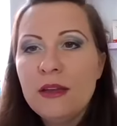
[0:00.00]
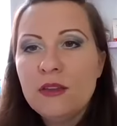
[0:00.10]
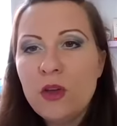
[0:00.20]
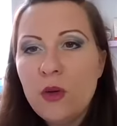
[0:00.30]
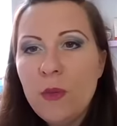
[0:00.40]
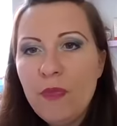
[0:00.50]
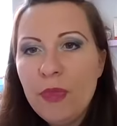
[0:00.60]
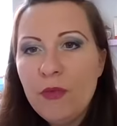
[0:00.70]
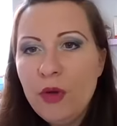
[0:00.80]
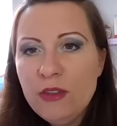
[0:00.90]
So,
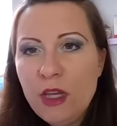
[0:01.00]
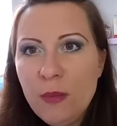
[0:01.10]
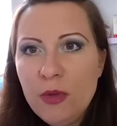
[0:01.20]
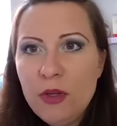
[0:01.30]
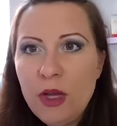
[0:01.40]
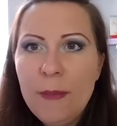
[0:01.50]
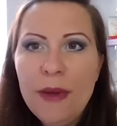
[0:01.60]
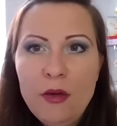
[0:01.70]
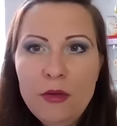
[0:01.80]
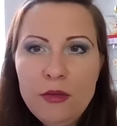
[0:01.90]
for example,
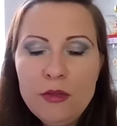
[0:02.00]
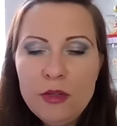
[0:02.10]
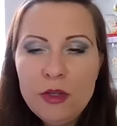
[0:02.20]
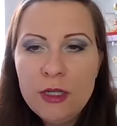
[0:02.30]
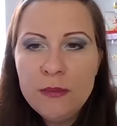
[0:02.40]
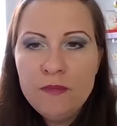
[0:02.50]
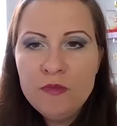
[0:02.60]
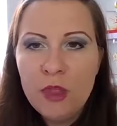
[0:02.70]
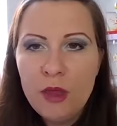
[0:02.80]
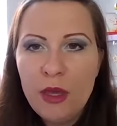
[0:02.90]
about
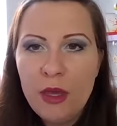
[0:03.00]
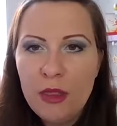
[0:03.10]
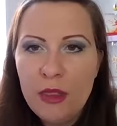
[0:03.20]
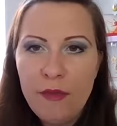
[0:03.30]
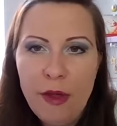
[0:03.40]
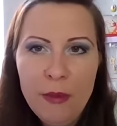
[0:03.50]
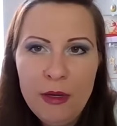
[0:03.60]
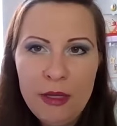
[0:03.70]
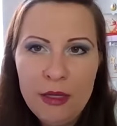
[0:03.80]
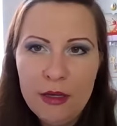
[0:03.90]
the
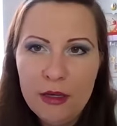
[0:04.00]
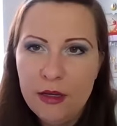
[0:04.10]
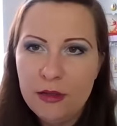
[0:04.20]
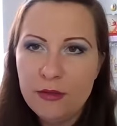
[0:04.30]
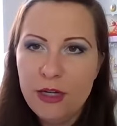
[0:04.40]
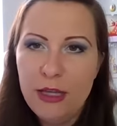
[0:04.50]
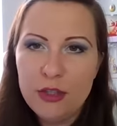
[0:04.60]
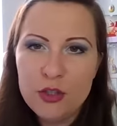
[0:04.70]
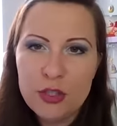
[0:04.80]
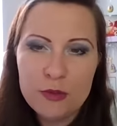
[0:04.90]
family
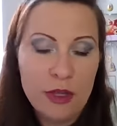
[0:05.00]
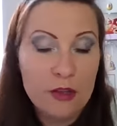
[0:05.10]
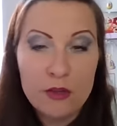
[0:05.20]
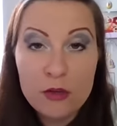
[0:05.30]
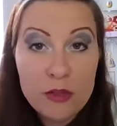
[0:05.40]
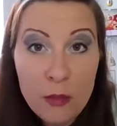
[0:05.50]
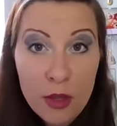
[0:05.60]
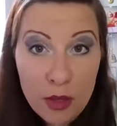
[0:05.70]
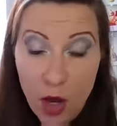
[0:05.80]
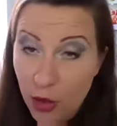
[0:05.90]
relationship status, so
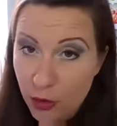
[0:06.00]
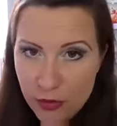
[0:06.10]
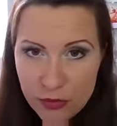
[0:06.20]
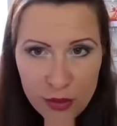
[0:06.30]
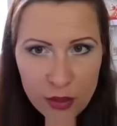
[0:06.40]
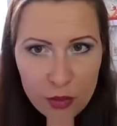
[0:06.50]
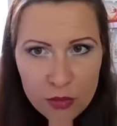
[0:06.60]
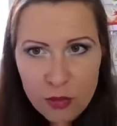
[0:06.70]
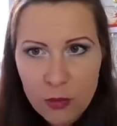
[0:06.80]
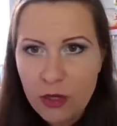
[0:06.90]
something, are you single
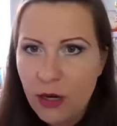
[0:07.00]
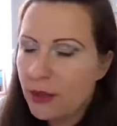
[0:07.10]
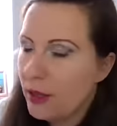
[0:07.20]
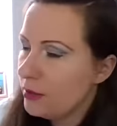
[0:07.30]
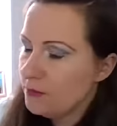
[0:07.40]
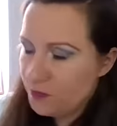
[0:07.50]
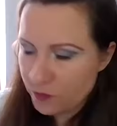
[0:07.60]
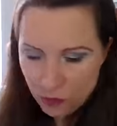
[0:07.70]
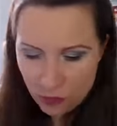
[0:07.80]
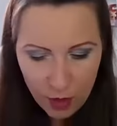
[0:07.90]
or something like that?
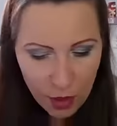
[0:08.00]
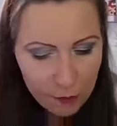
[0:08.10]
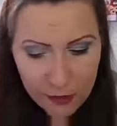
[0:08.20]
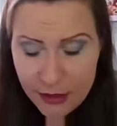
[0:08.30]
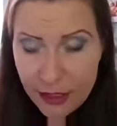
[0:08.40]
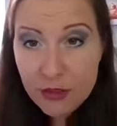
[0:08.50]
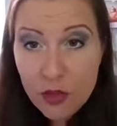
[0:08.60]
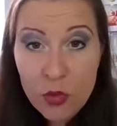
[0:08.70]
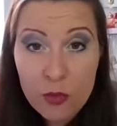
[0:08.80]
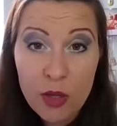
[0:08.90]
A funny
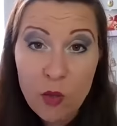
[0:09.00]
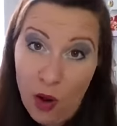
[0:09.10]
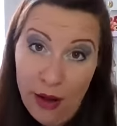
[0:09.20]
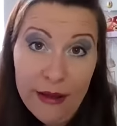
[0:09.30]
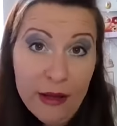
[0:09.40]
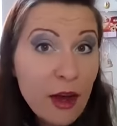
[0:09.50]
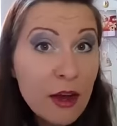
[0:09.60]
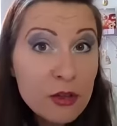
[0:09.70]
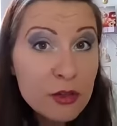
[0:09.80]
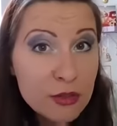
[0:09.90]
answer would be, why
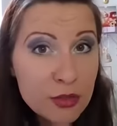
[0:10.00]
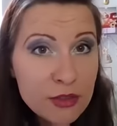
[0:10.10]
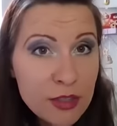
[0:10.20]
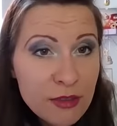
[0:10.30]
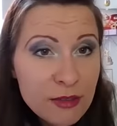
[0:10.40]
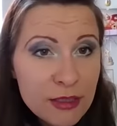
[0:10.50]
are you interested?